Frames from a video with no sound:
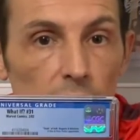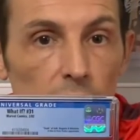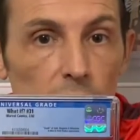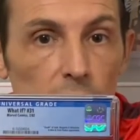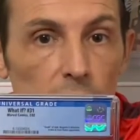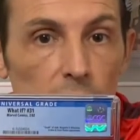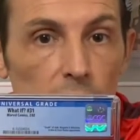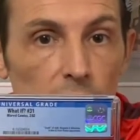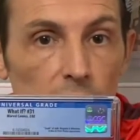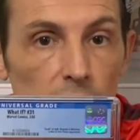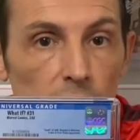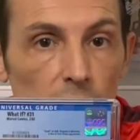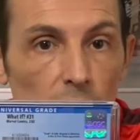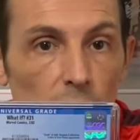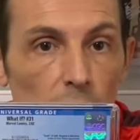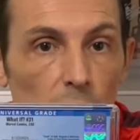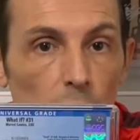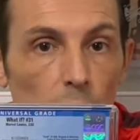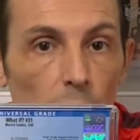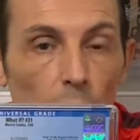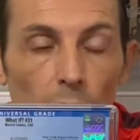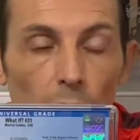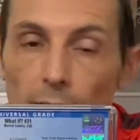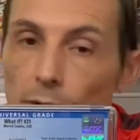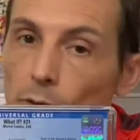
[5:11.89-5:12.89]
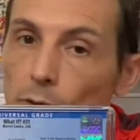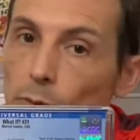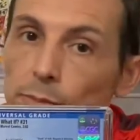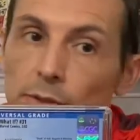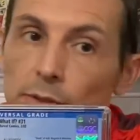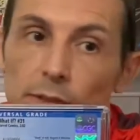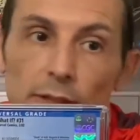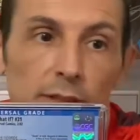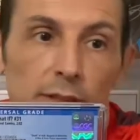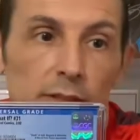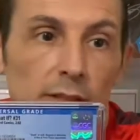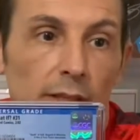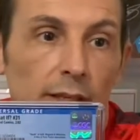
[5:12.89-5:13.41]
Those things are cool. I hope you
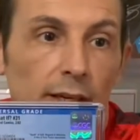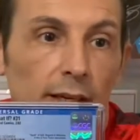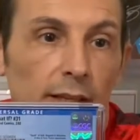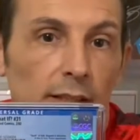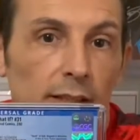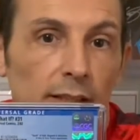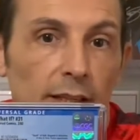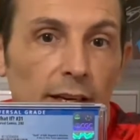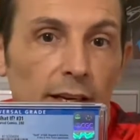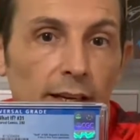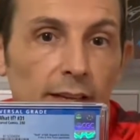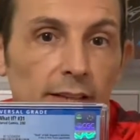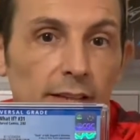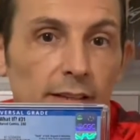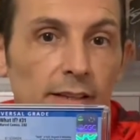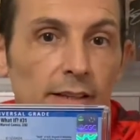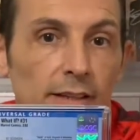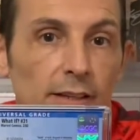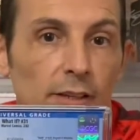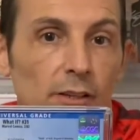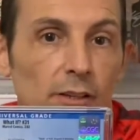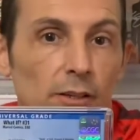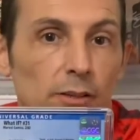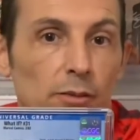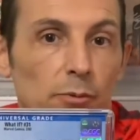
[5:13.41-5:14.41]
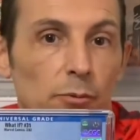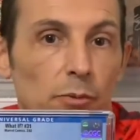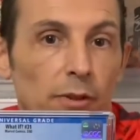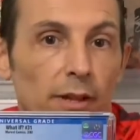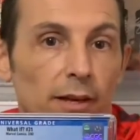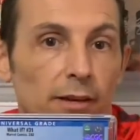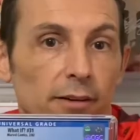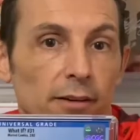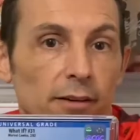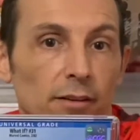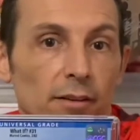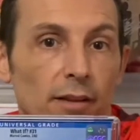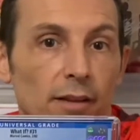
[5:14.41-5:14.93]
guys are getting that
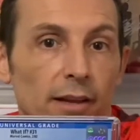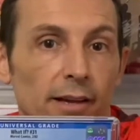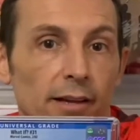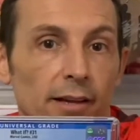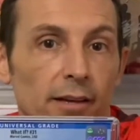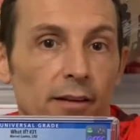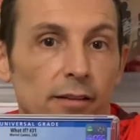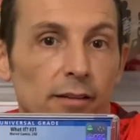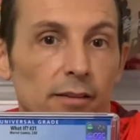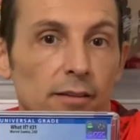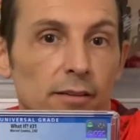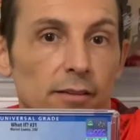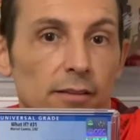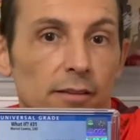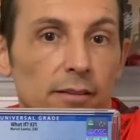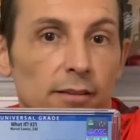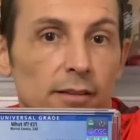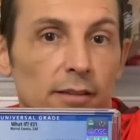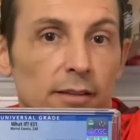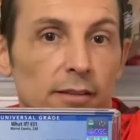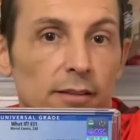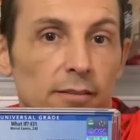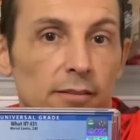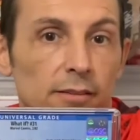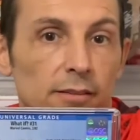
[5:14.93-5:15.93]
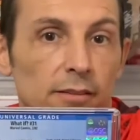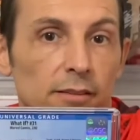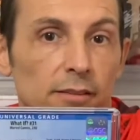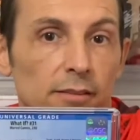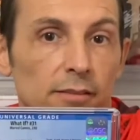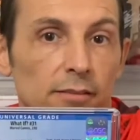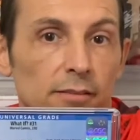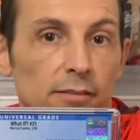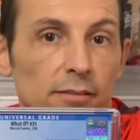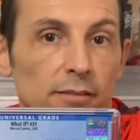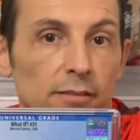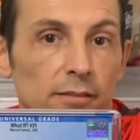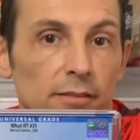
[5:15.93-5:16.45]
without a glare. I don't know.
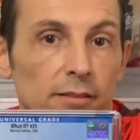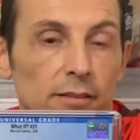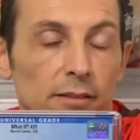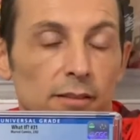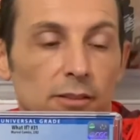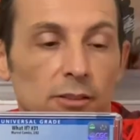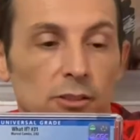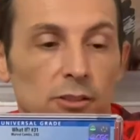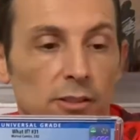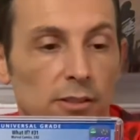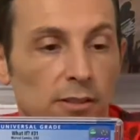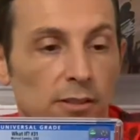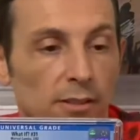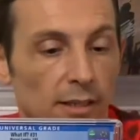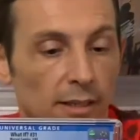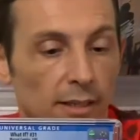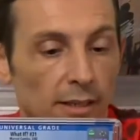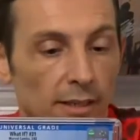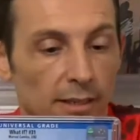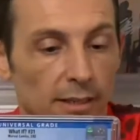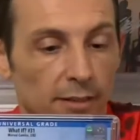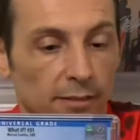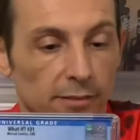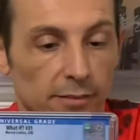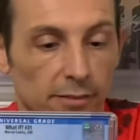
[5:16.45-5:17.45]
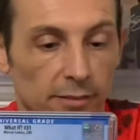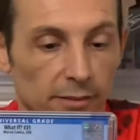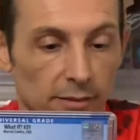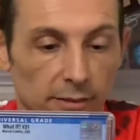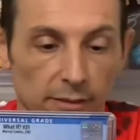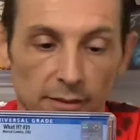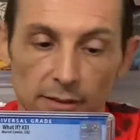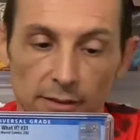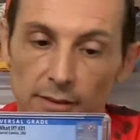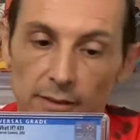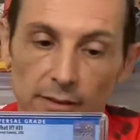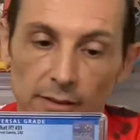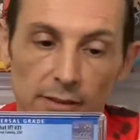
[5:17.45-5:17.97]
Check that out.
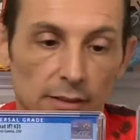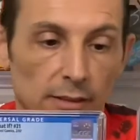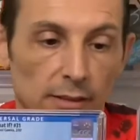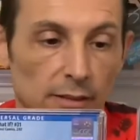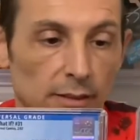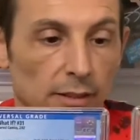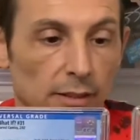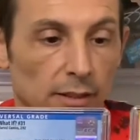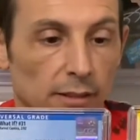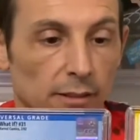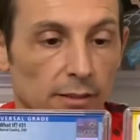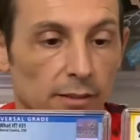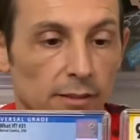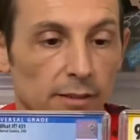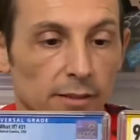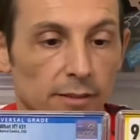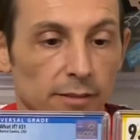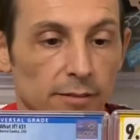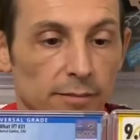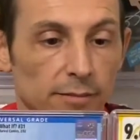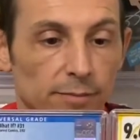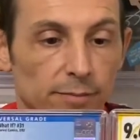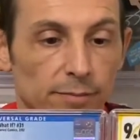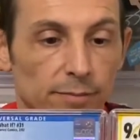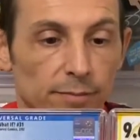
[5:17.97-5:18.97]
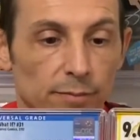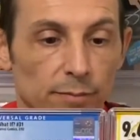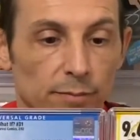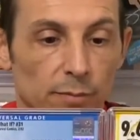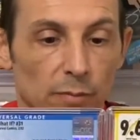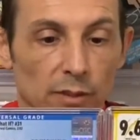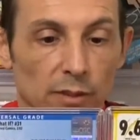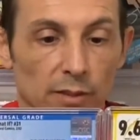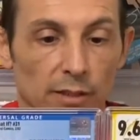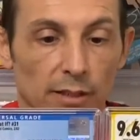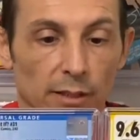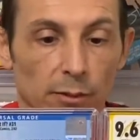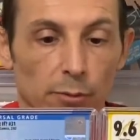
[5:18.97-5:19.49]
All right.
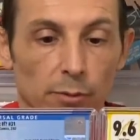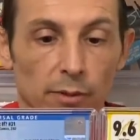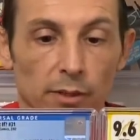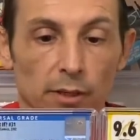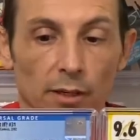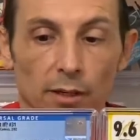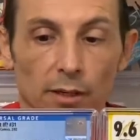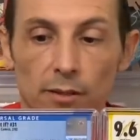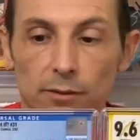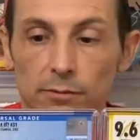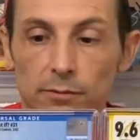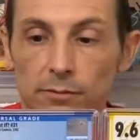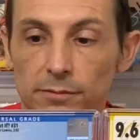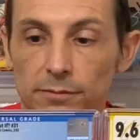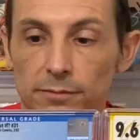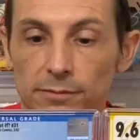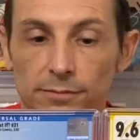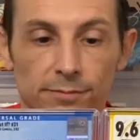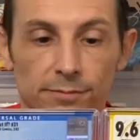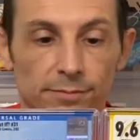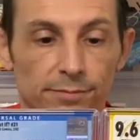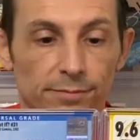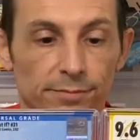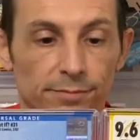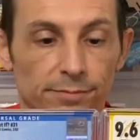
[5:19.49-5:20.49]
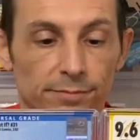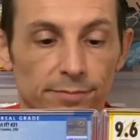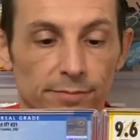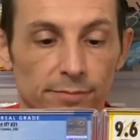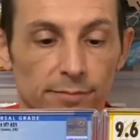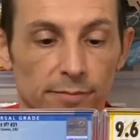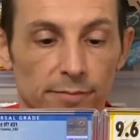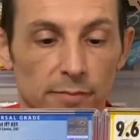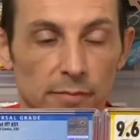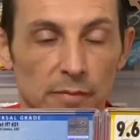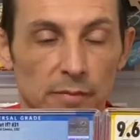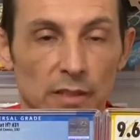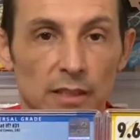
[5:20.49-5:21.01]
But there we go.
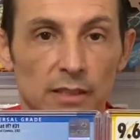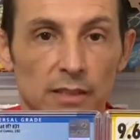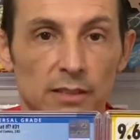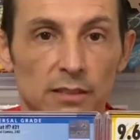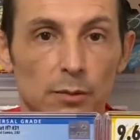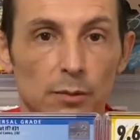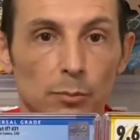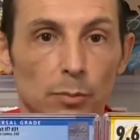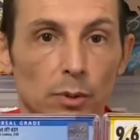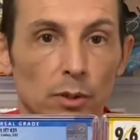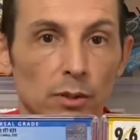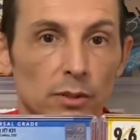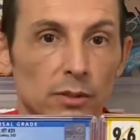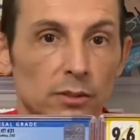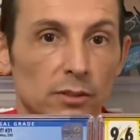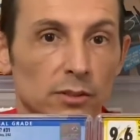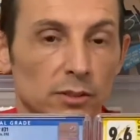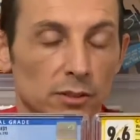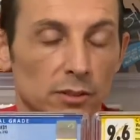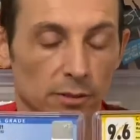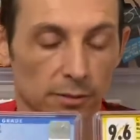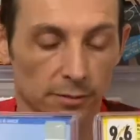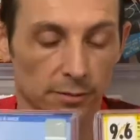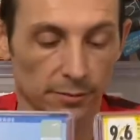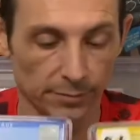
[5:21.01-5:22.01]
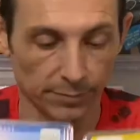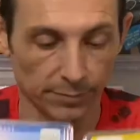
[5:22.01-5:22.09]
There's the books.